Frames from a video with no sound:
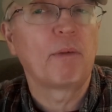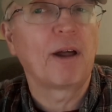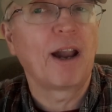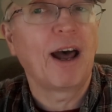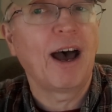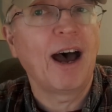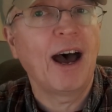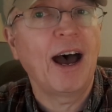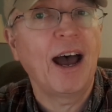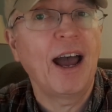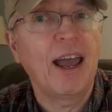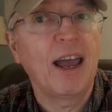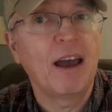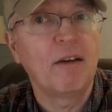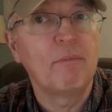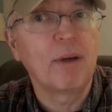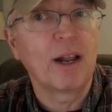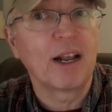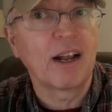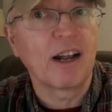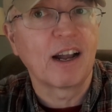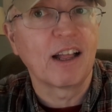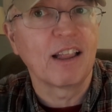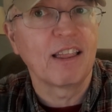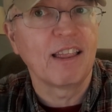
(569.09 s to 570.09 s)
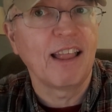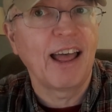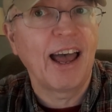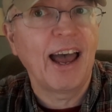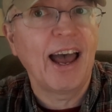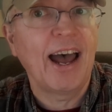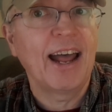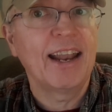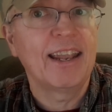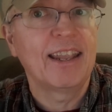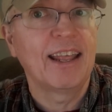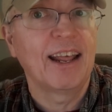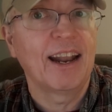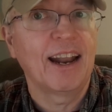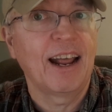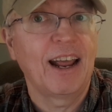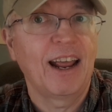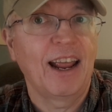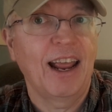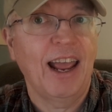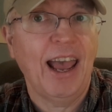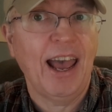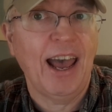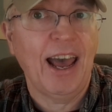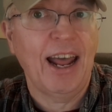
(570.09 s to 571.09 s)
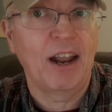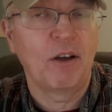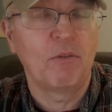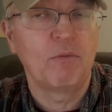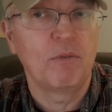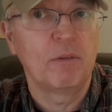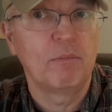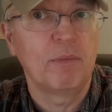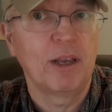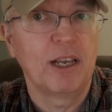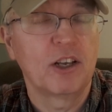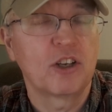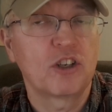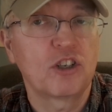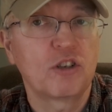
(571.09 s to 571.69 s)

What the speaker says: but I have been glad that I had it with me,